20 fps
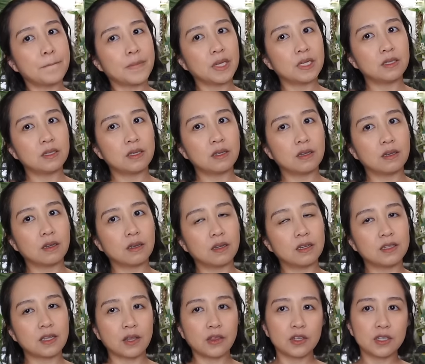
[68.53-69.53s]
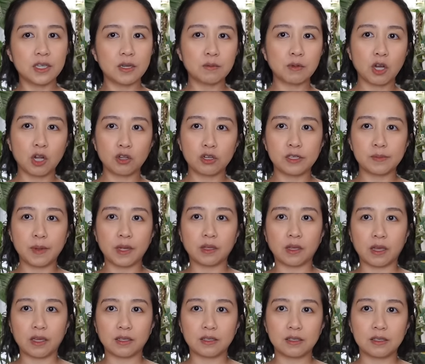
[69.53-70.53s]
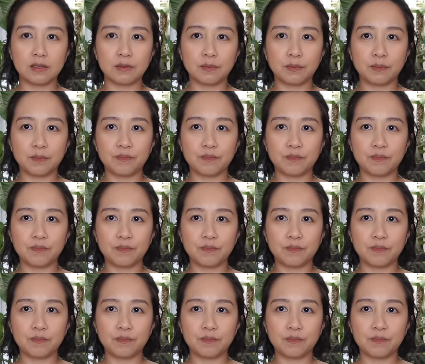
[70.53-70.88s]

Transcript: Is that the same color as my lights?